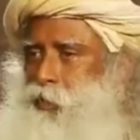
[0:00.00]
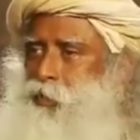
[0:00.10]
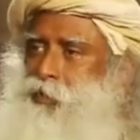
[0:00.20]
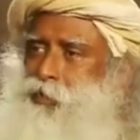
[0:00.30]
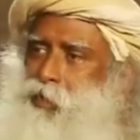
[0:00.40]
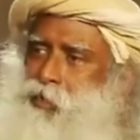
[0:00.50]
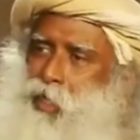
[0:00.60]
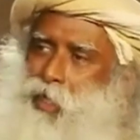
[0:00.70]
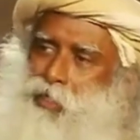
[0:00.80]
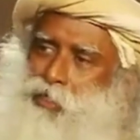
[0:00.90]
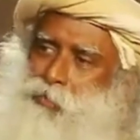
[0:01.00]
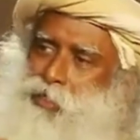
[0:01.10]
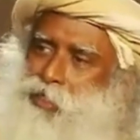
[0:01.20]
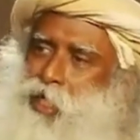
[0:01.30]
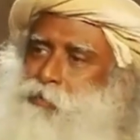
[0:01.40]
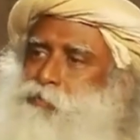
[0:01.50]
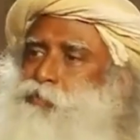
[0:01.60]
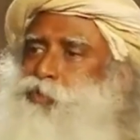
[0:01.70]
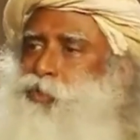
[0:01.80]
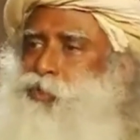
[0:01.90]
It is not the ultimate type of
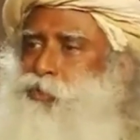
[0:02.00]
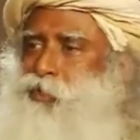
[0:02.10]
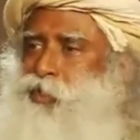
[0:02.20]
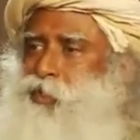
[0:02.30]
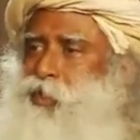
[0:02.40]
bhuta shuddhi,